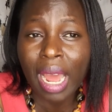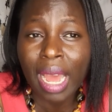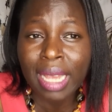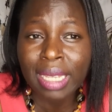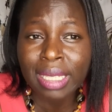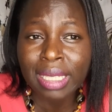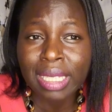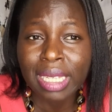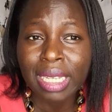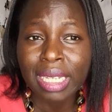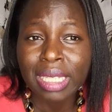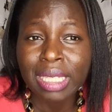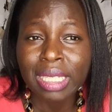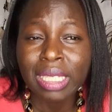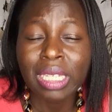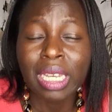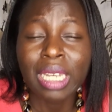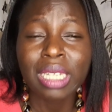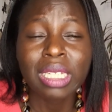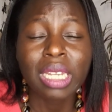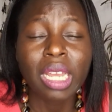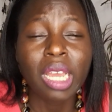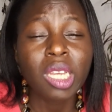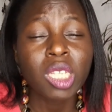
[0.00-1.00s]
assets
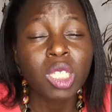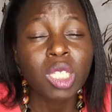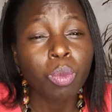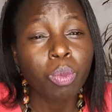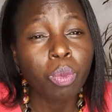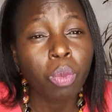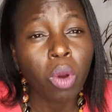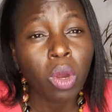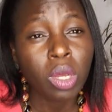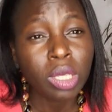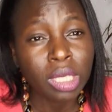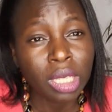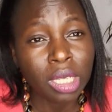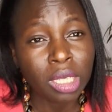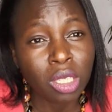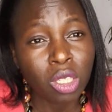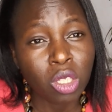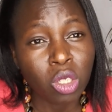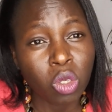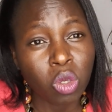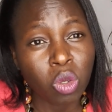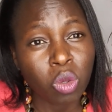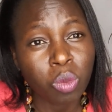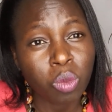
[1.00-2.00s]
that
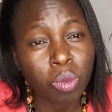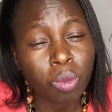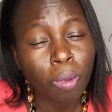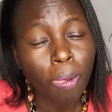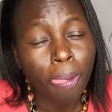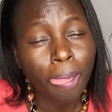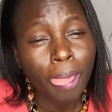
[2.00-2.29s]
exposes you